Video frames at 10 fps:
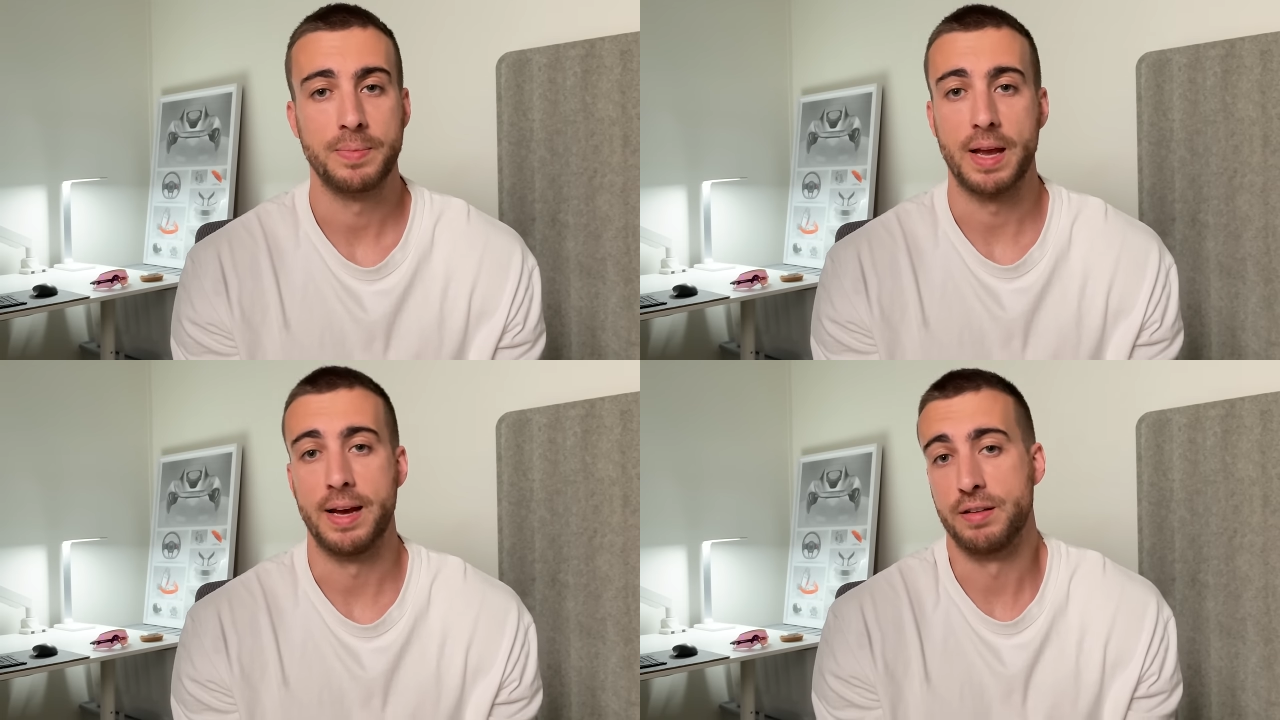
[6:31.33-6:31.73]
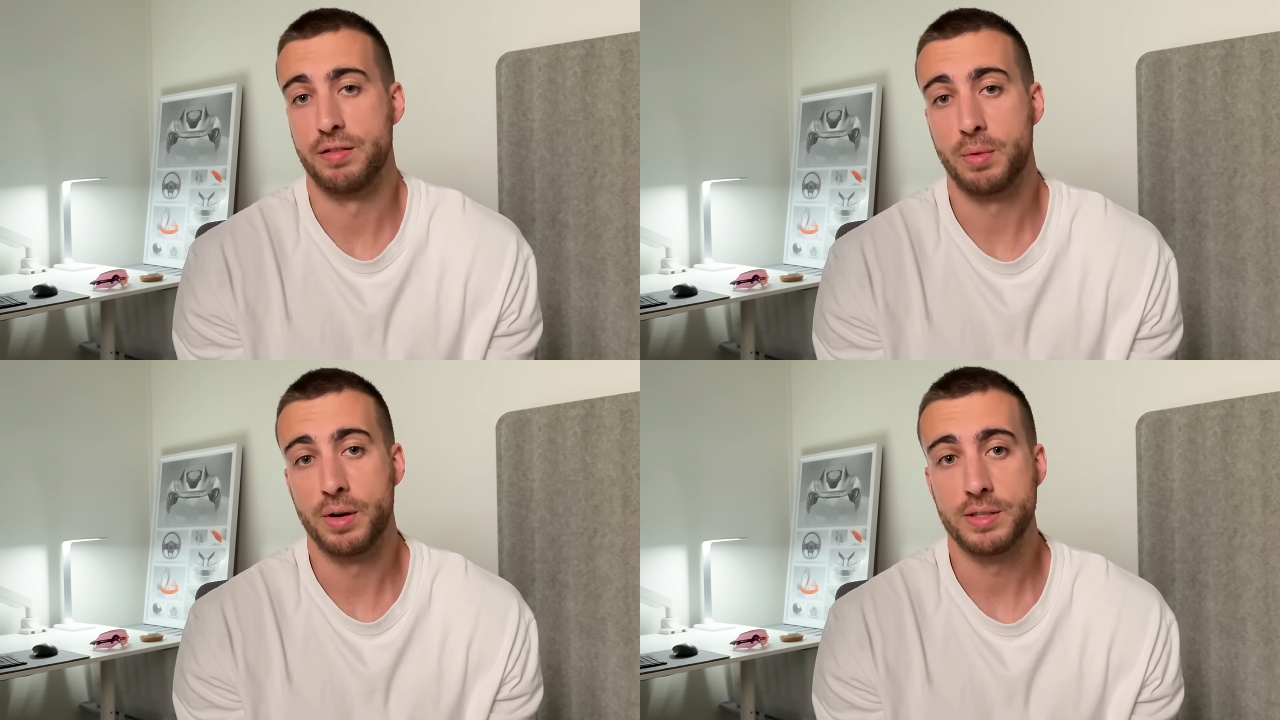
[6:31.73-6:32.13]
and if
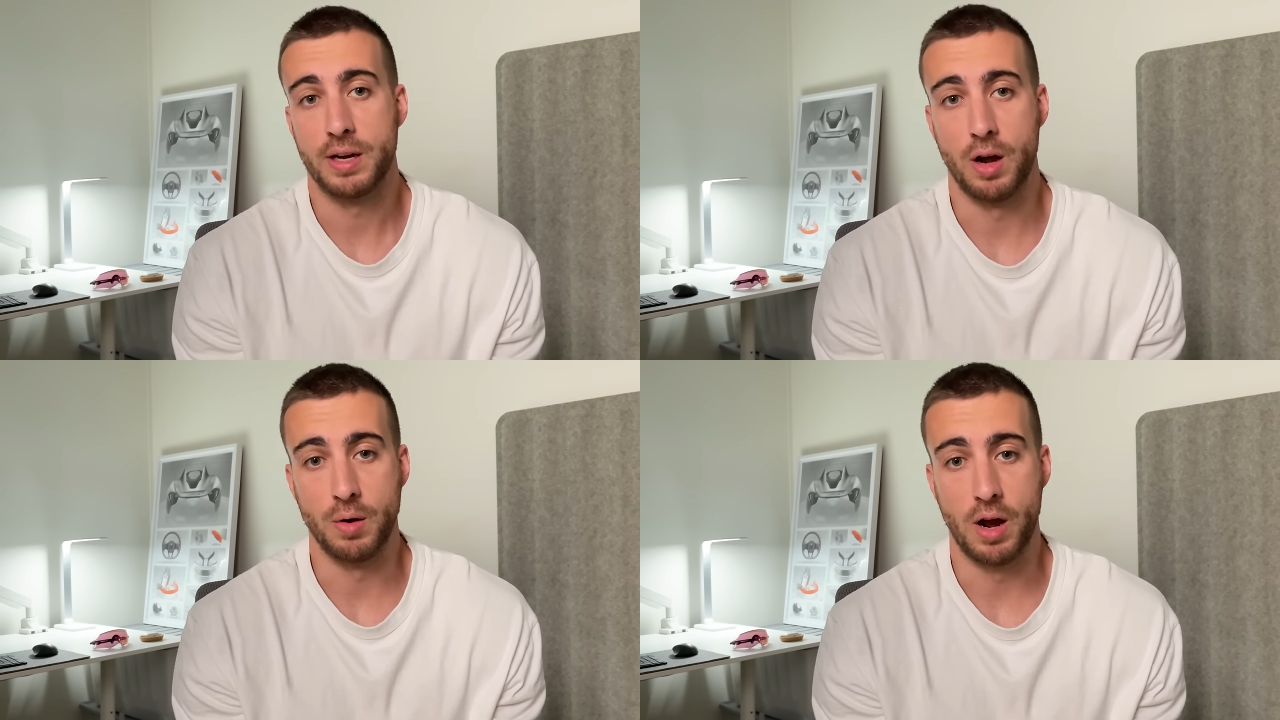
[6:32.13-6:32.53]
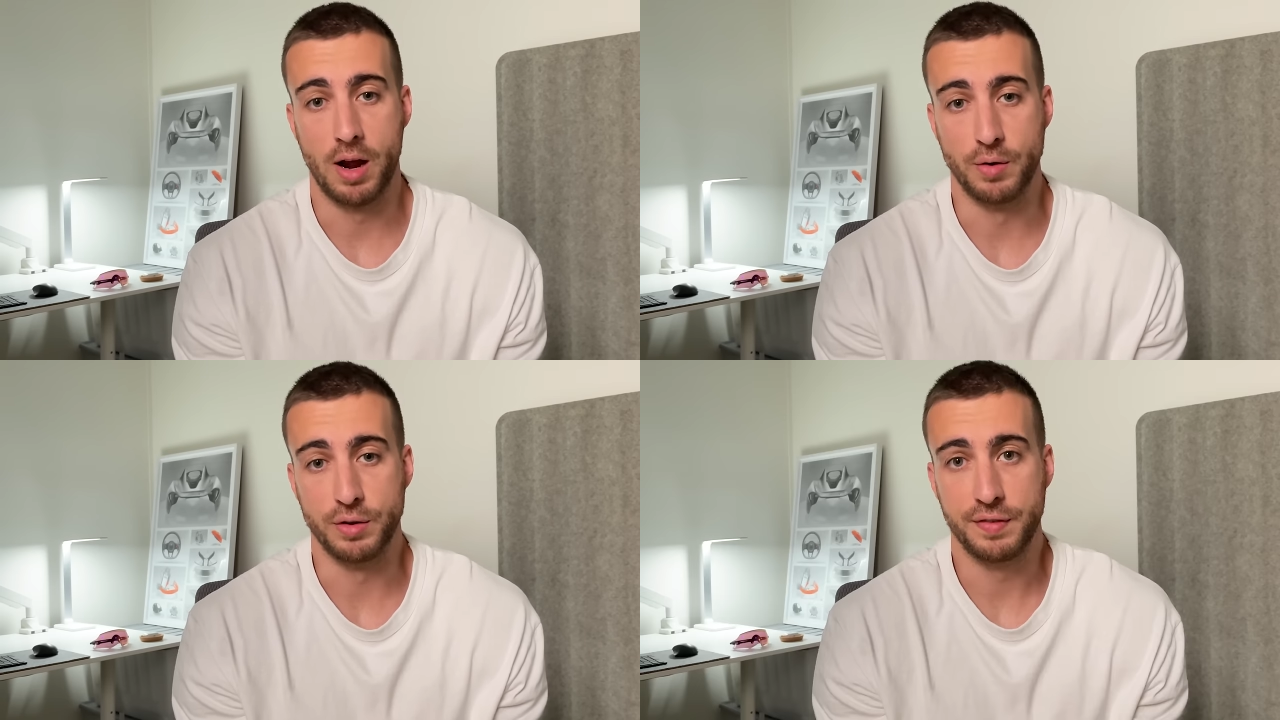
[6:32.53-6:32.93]
I'm honest, I, I,
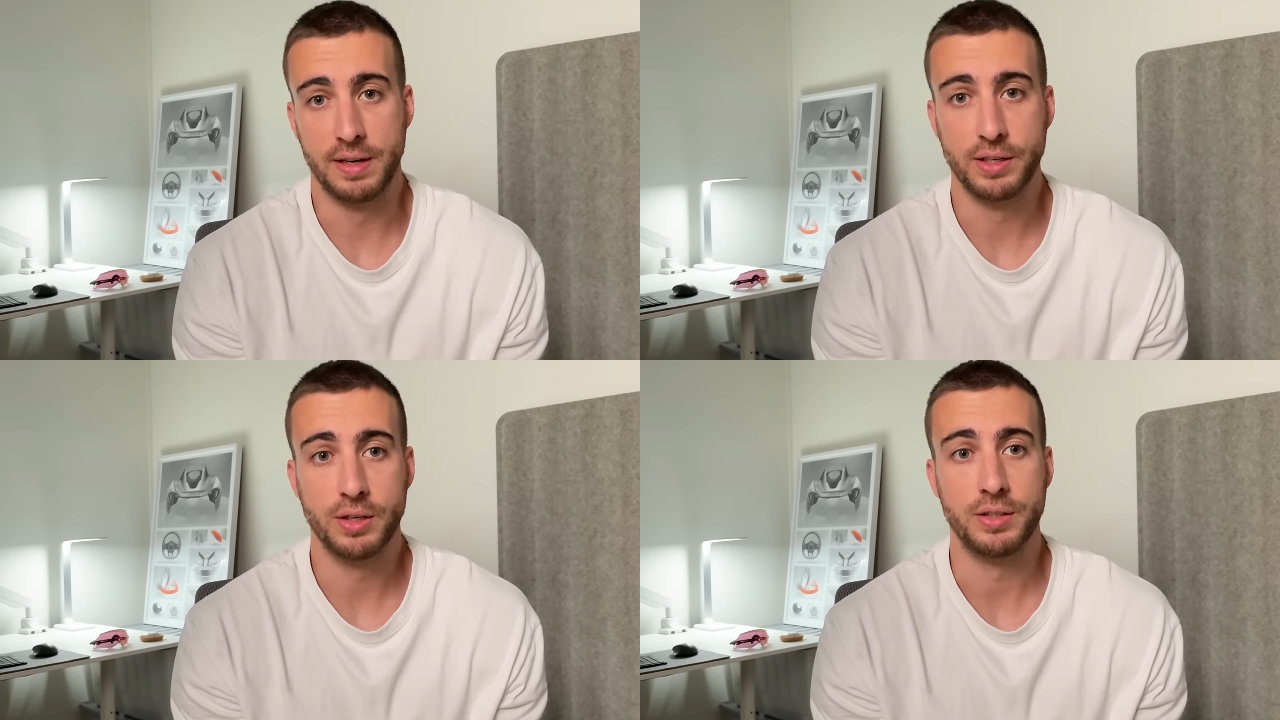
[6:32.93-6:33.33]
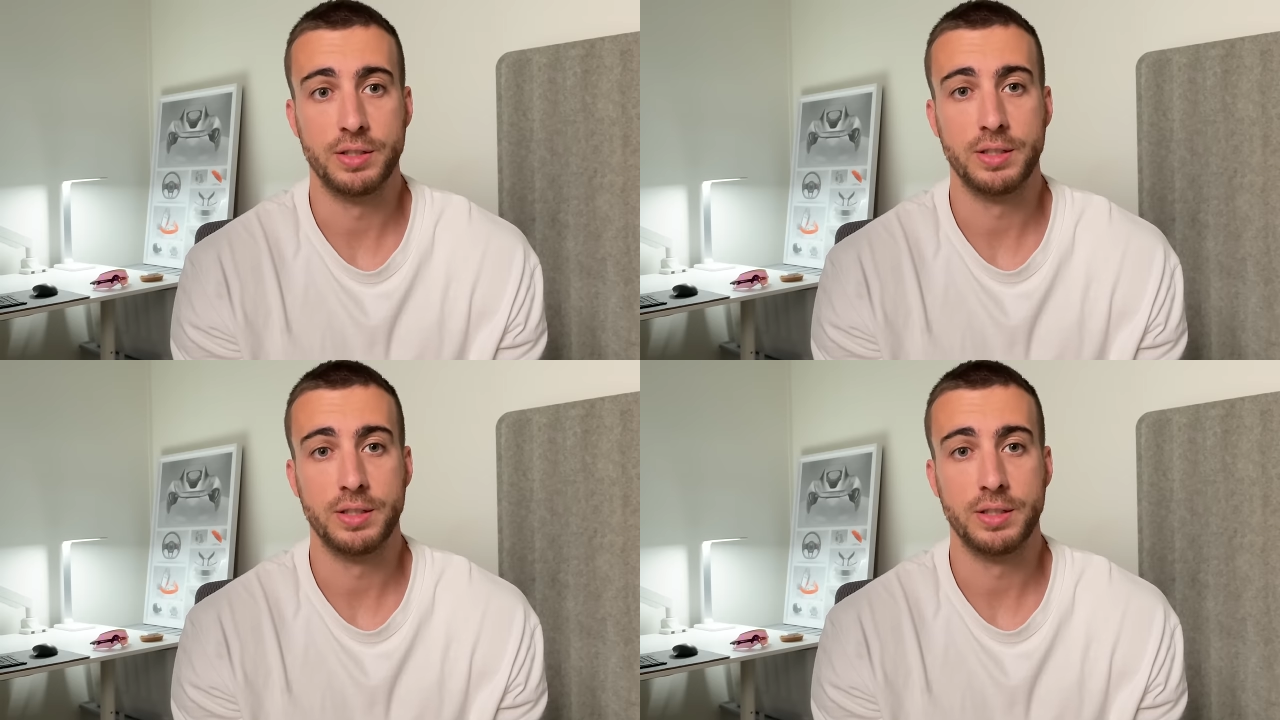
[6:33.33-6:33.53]
I was feeling good.